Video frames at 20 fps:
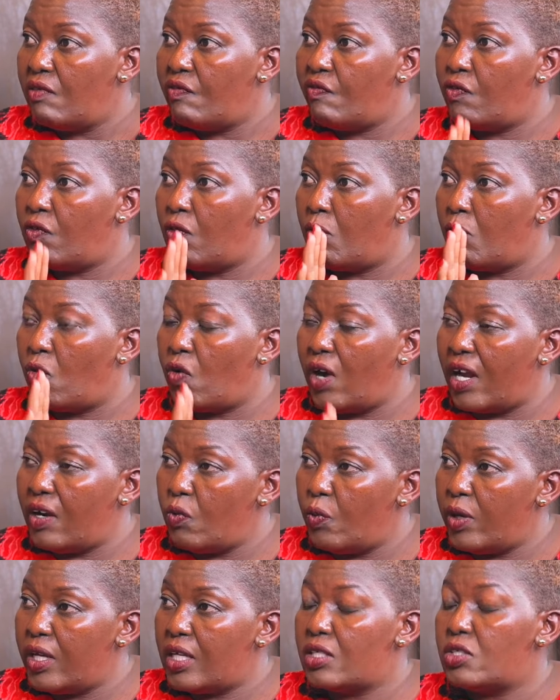from
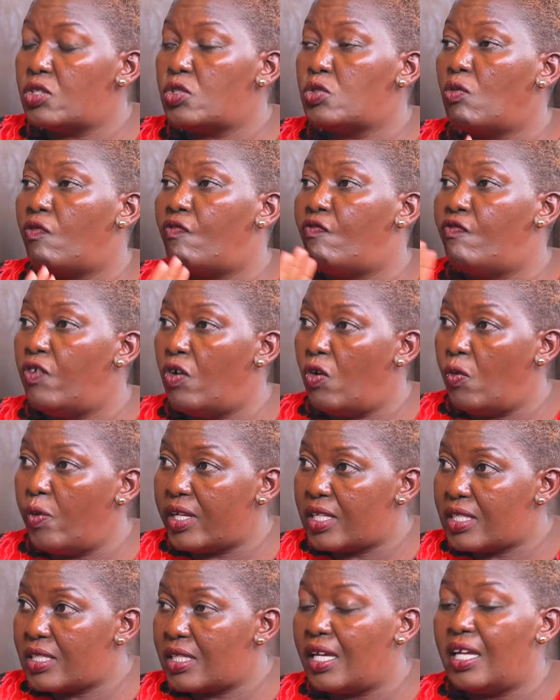1 week to 4
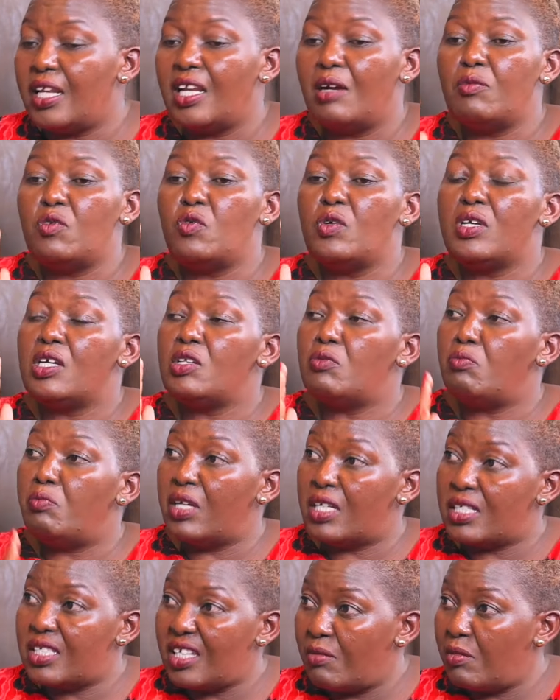weeks, and I'm doing it
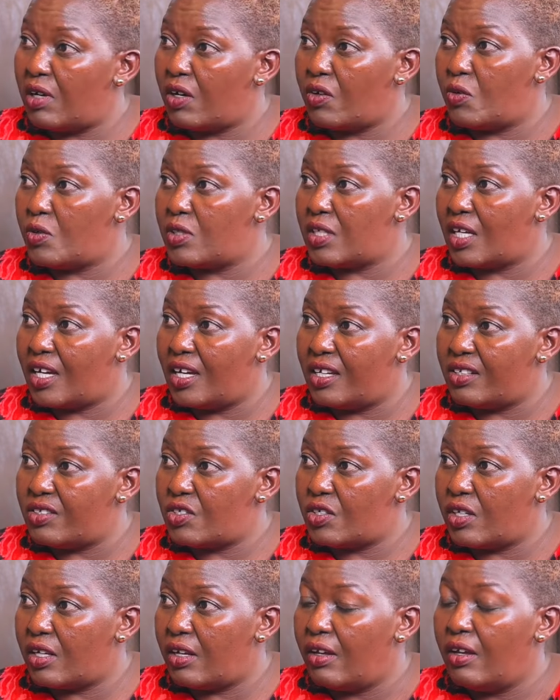big time across the
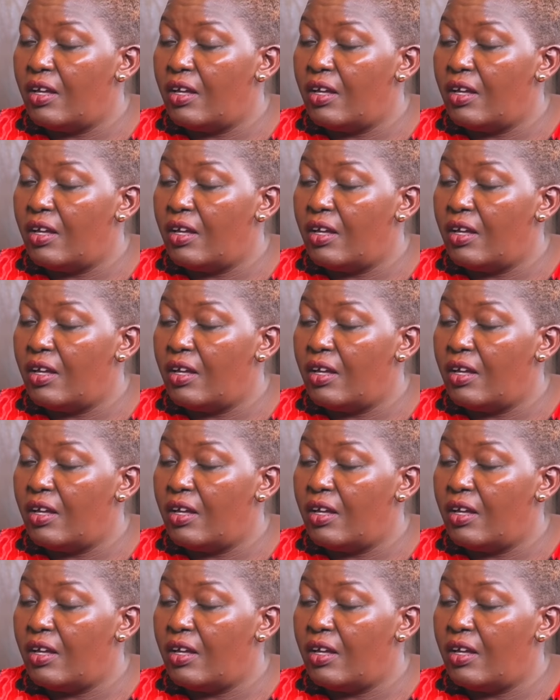country.